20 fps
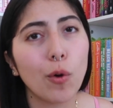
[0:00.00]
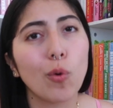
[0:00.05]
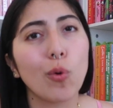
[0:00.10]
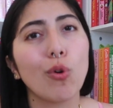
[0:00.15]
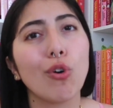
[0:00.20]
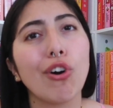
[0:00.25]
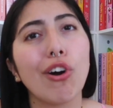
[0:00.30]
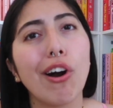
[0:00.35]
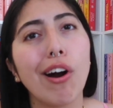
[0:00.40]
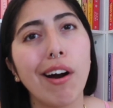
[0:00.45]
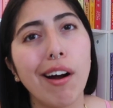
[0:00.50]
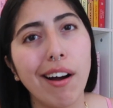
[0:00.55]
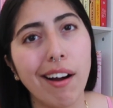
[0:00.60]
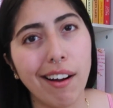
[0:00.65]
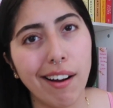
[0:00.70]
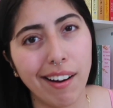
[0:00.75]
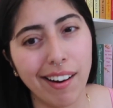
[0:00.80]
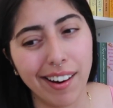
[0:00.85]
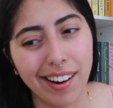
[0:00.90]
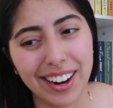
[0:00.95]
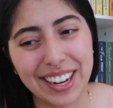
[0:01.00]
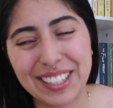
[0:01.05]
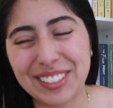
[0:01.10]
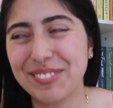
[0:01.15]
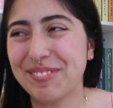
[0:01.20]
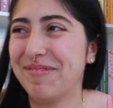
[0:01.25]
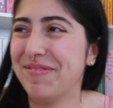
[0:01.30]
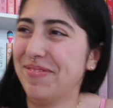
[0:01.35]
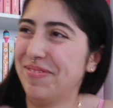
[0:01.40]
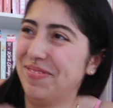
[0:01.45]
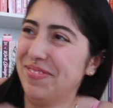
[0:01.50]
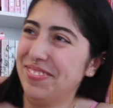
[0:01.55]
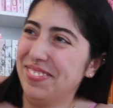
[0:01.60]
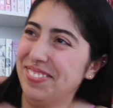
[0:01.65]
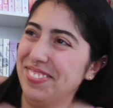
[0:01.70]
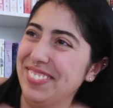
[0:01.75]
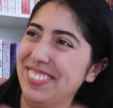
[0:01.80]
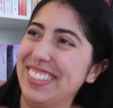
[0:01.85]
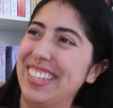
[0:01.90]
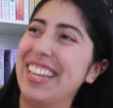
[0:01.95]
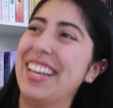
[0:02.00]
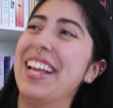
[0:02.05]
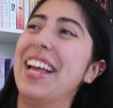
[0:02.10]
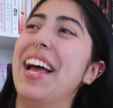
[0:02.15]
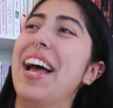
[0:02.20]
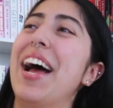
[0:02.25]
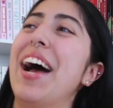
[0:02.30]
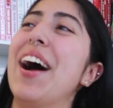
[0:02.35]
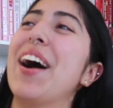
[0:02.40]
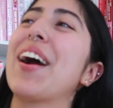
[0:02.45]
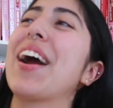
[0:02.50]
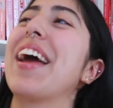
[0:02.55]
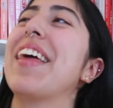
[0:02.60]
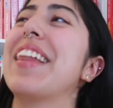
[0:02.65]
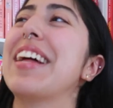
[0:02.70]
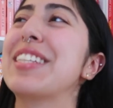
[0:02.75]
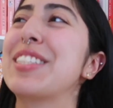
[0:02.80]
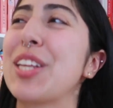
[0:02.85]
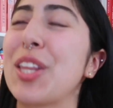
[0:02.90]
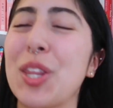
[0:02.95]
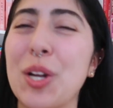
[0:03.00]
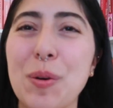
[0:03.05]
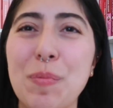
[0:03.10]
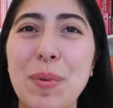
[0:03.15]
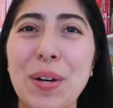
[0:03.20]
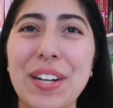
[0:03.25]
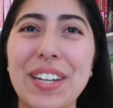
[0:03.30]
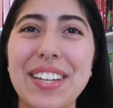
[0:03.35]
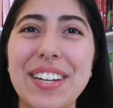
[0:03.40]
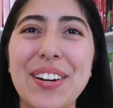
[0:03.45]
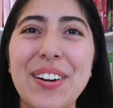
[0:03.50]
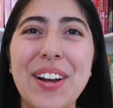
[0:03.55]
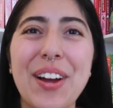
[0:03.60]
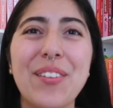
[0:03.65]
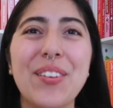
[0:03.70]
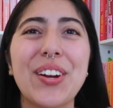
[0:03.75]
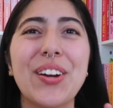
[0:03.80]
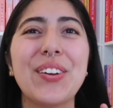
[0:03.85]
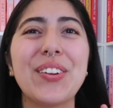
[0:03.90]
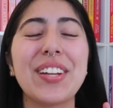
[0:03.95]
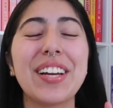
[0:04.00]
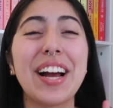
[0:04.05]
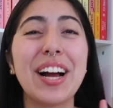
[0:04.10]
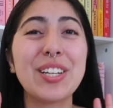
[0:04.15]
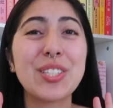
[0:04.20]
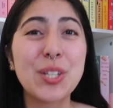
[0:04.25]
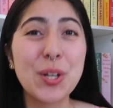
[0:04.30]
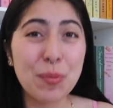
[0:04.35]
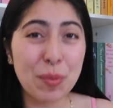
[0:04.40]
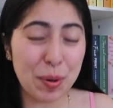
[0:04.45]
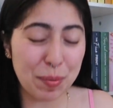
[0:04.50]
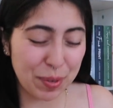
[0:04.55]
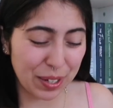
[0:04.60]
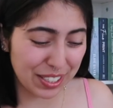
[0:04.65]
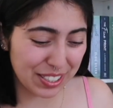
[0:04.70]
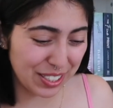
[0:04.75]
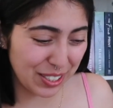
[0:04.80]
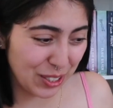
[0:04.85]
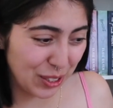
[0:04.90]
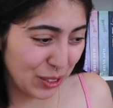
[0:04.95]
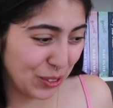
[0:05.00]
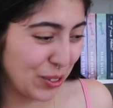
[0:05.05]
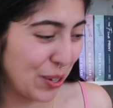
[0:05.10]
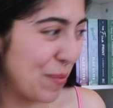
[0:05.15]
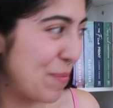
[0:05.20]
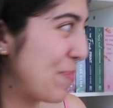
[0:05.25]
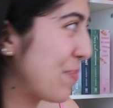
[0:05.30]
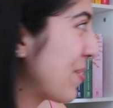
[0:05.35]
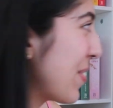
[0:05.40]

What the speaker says: Right. Okay, that's the third book. Okay, we only got 2 more books to choose from.